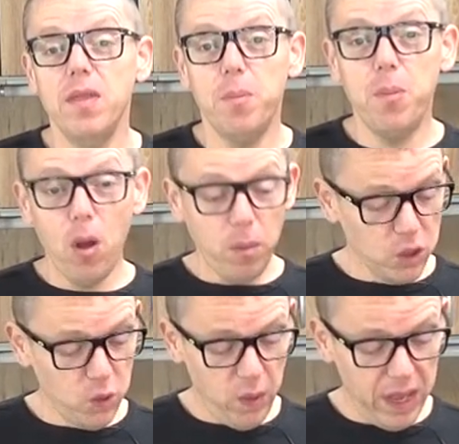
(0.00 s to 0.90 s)
the
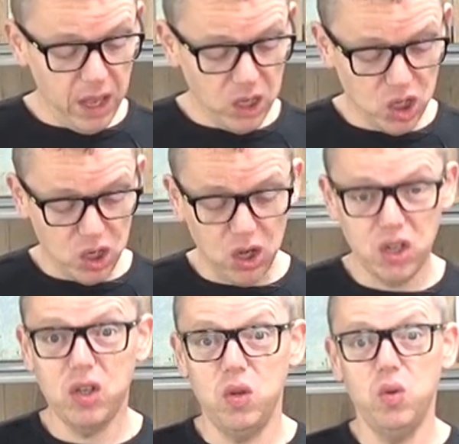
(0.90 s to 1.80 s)
bulbs will
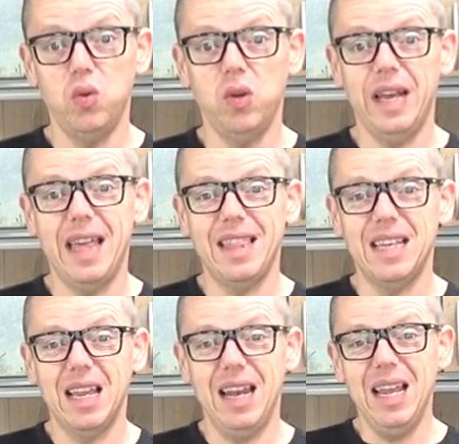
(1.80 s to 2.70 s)
start to get
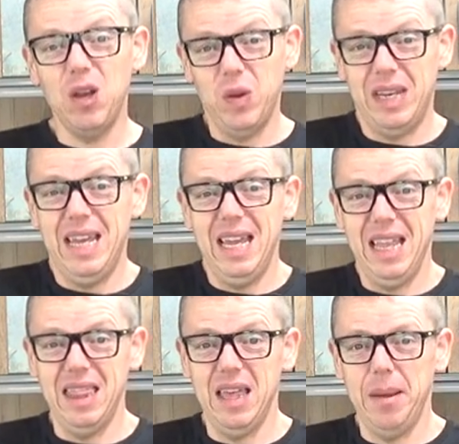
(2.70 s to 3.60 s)
this liquid
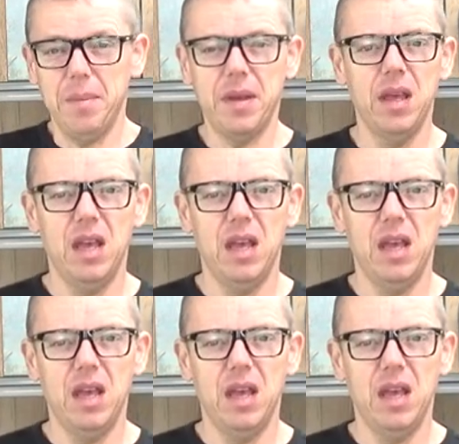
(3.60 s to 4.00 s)
in them.